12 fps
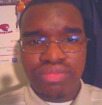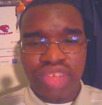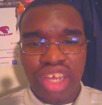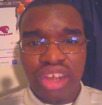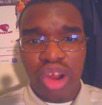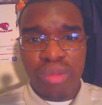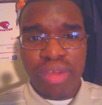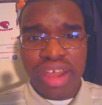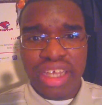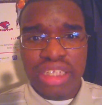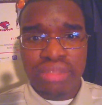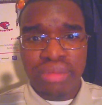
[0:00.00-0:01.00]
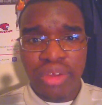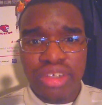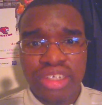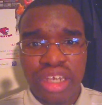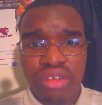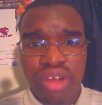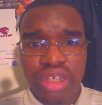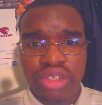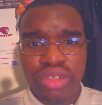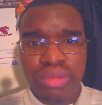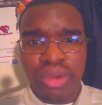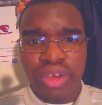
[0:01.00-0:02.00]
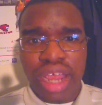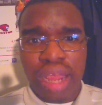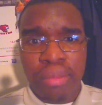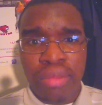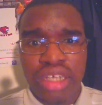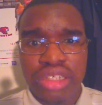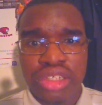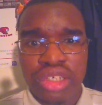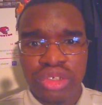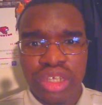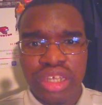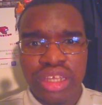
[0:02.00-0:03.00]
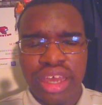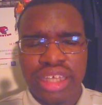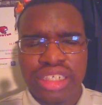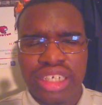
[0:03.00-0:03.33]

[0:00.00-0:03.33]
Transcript: The car buying experience in the Gran Turismo game is usually as